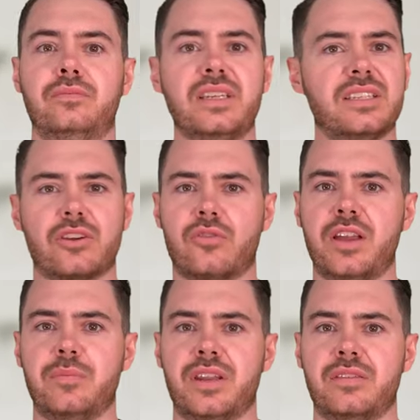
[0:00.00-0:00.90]
These are
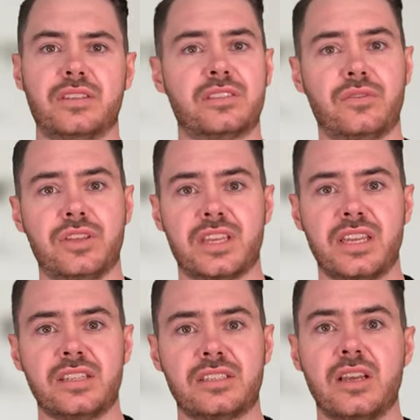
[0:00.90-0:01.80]
great benefits for your
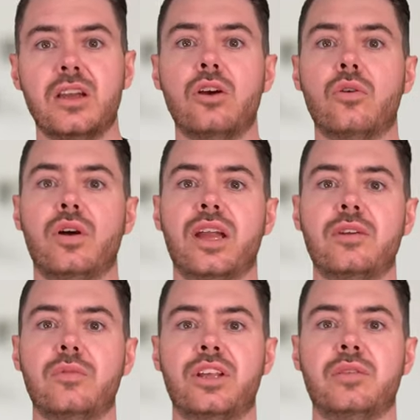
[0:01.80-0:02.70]
kids or
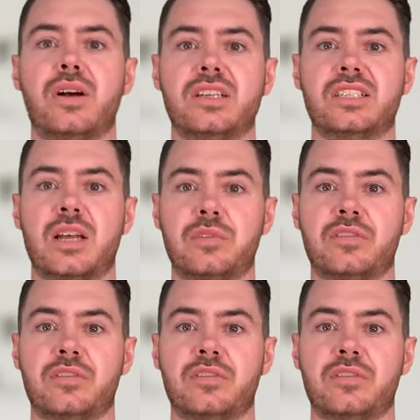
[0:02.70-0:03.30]
anyone who might suffer